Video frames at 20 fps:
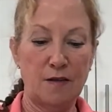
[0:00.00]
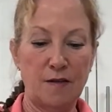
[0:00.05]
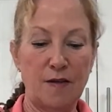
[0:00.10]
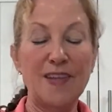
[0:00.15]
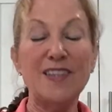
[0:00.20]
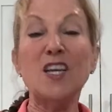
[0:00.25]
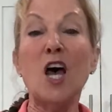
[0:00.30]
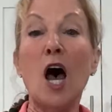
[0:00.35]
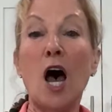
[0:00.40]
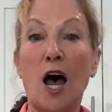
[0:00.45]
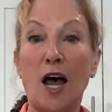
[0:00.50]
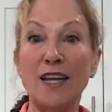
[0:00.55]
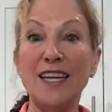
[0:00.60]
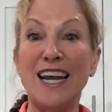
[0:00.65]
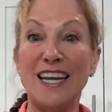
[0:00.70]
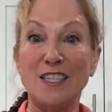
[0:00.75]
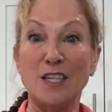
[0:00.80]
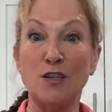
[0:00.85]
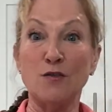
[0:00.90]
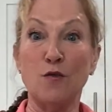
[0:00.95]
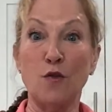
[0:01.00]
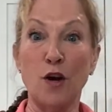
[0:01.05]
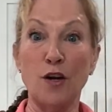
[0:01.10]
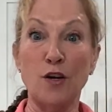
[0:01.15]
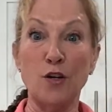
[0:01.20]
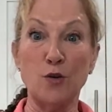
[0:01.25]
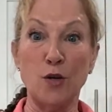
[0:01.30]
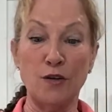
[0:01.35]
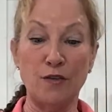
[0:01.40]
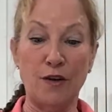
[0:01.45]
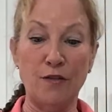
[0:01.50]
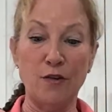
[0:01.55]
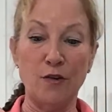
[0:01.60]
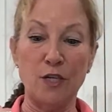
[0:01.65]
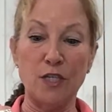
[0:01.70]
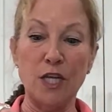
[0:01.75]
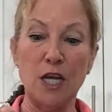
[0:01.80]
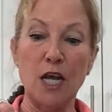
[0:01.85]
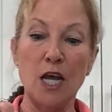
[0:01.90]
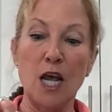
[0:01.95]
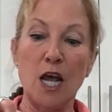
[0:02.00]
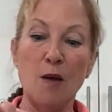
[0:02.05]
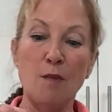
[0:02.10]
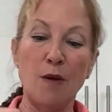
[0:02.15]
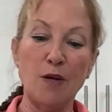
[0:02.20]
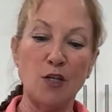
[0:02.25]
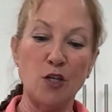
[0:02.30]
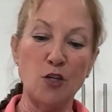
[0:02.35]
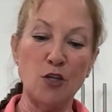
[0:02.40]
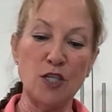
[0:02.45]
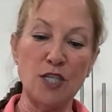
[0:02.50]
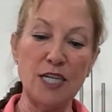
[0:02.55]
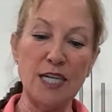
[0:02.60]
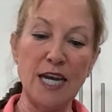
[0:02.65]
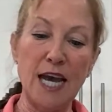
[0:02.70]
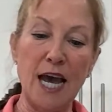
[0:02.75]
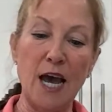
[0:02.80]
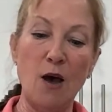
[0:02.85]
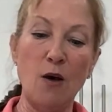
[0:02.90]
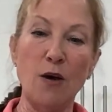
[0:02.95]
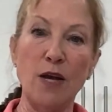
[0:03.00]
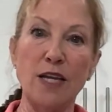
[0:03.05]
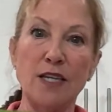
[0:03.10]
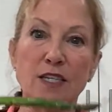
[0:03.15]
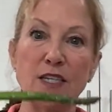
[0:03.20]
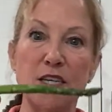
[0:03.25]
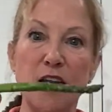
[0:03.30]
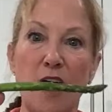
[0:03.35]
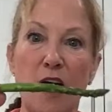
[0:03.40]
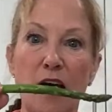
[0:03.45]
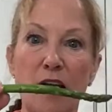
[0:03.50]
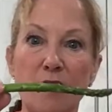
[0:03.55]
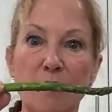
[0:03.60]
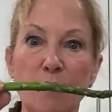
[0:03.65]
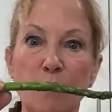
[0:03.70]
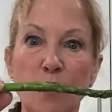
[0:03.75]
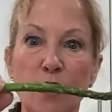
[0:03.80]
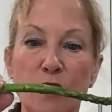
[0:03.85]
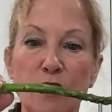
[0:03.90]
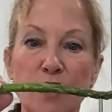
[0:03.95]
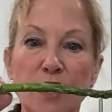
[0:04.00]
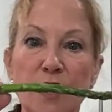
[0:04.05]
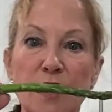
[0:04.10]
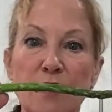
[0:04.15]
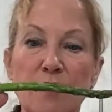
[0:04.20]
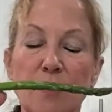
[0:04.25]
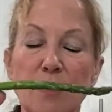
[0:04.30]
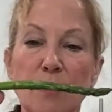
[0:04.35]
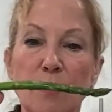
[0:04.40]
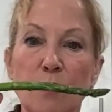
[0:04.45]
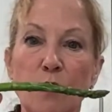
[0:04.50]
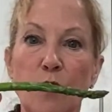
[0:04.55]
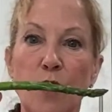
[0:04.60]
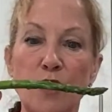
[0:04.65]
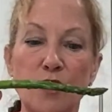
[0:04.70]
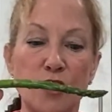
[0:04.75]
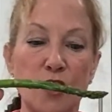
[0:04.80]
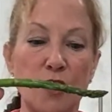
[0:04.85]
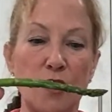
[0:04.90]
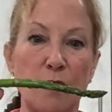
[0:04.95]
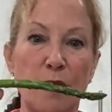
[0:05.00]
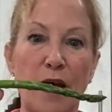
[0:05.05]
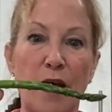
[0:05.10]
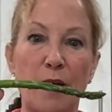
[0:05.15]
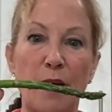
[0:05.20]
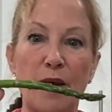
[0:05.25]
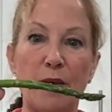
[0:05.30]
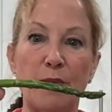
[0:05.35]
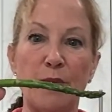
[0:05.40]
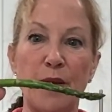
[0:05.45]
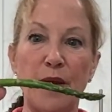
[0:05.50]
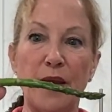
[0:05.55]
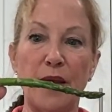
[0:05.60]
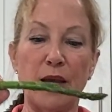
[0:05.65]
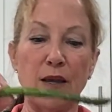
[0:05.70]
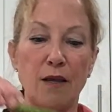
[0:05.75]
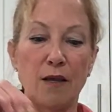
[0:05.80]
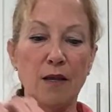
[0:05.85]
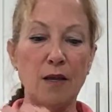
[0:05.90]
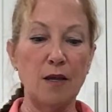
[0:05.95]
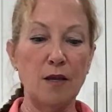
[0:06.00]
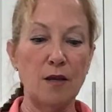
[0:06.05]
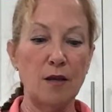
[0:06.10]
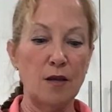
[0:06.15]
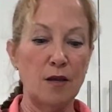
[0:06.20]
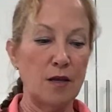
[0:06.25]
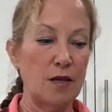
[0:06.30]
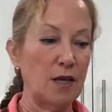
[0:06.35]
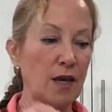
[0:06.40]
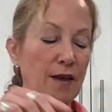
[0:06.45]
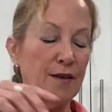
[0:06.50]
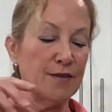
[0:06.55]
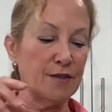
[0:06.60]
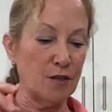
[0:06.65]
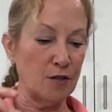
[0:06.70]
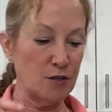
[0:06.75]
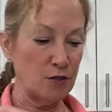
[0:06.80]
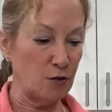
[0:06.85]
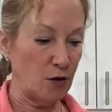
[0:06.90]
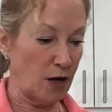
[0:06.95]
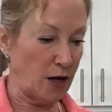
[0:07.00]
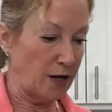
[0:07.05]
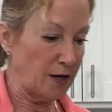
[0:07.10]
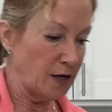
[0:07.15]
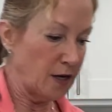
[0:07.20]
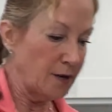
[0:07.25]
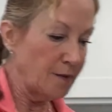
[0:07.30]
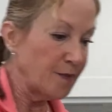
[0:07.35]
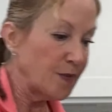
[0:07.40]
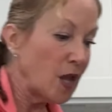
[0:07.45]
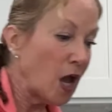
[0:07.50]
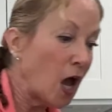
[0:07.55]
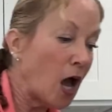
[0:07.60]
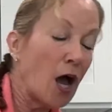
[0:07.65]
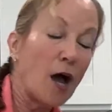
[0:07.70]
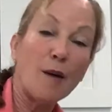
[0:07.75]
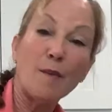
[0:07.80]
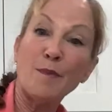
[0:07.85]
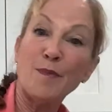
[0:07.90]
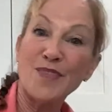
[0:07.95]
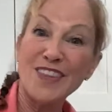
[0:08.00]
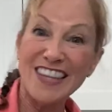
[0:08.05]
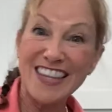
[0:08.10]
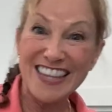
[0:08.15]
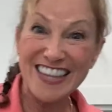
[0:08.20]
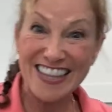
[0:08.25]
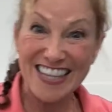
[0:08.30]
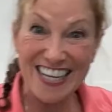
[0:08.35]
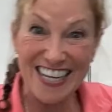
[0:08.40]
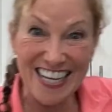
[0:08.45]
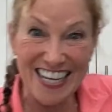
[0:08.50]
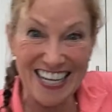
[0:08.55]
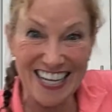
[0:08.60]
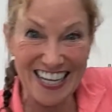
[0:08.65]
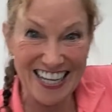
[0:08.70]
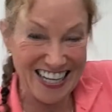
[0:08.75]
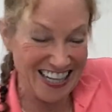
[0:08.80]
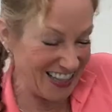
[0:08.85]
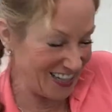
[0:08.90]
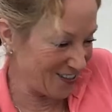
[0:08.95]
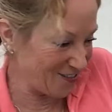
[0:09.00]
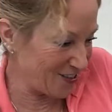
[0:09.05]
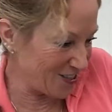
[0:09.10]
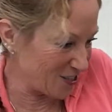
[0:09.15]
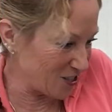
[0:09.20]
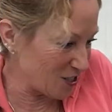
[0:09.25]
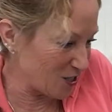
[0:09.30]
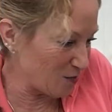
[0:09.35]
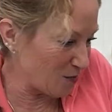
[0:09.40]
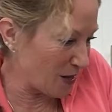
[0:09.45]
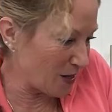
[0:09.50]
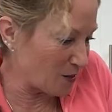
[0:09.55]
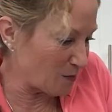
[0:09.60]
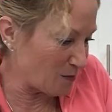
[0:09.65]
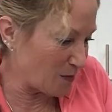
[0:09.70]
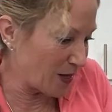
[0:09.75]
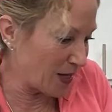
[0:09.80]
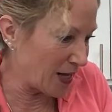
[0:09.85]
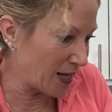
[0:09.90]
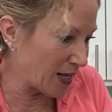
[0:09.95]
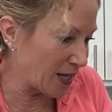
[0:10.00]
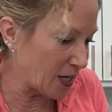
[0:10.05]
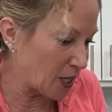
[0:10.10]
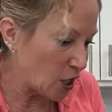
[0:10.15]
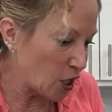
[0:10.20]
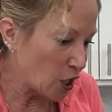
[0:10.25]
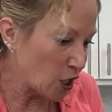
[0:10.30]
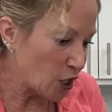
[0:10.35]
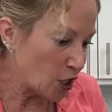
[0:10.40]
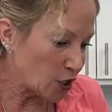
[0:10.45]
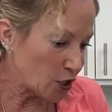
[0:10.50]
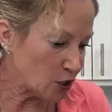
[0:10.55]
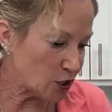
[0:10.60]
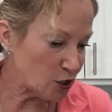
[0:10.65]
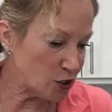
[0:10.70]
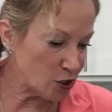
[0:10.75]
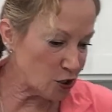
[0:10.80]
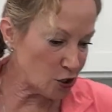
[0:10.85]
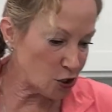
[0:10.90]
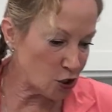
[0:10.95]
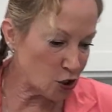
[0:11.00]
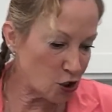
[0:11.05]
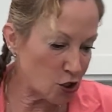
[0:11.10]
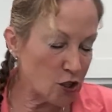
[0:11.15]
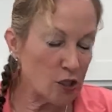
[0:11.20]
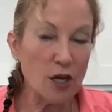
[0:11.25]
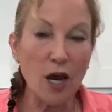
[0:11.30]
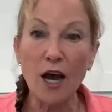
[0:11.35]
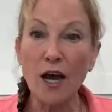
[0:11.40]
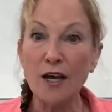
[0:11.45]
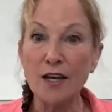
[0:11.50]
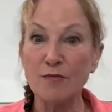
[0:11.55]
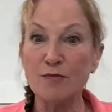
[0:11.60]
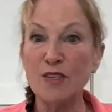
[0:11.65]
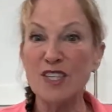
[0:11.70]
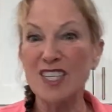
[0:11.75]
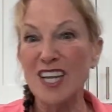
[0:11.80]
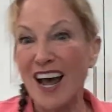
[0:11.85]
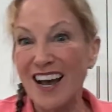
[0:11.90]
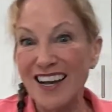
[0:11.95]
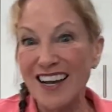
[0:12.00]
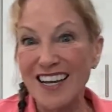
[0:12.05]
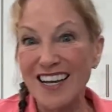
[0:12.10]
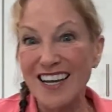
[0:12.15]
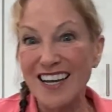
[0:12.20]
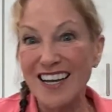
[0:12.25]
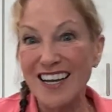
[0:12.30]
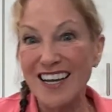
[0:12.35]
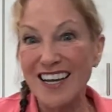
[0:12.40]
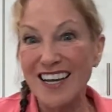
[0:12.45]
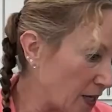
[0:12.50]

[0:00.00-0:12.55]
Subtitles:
it's hot. Yes, it's 425 degrees. But do you see how it's not wilted? The question about it being, yeah, that was a little too hot. The question about it being soggy, like,